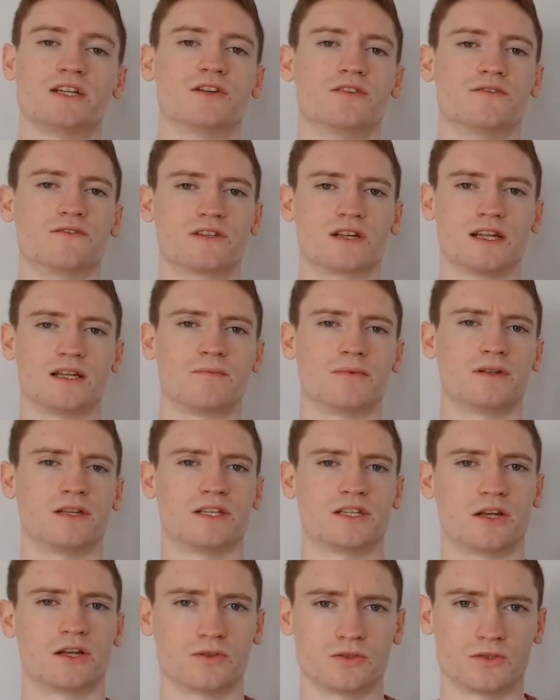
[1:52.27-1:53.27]
of sleep in
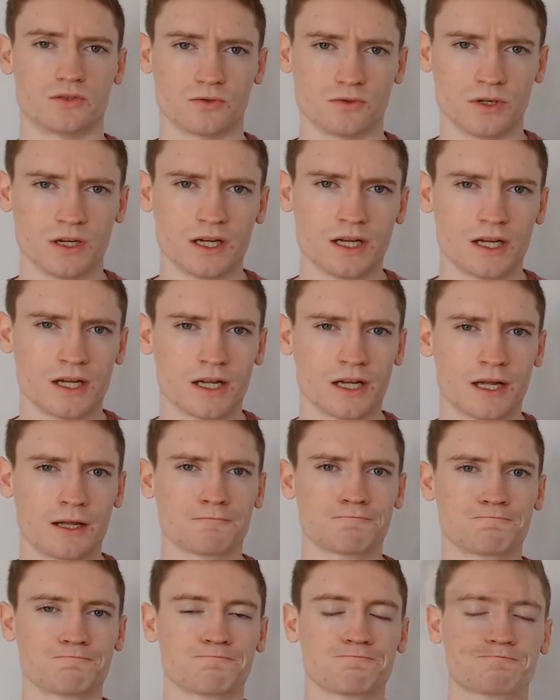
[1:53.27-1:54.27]
total.
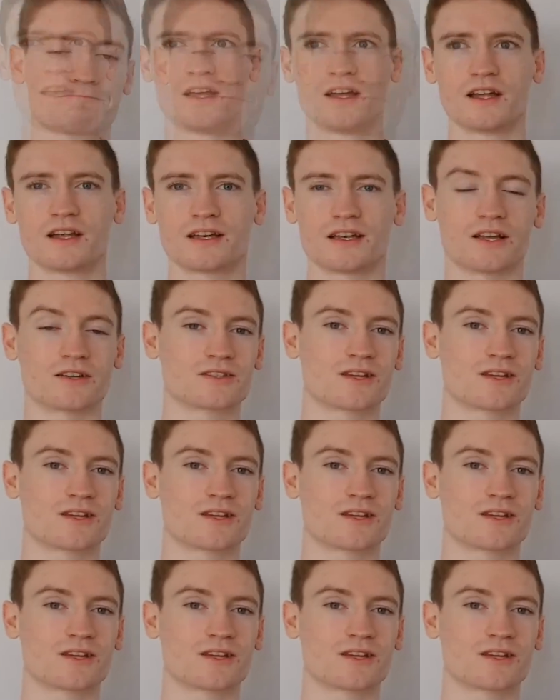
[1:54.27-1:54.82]
Now,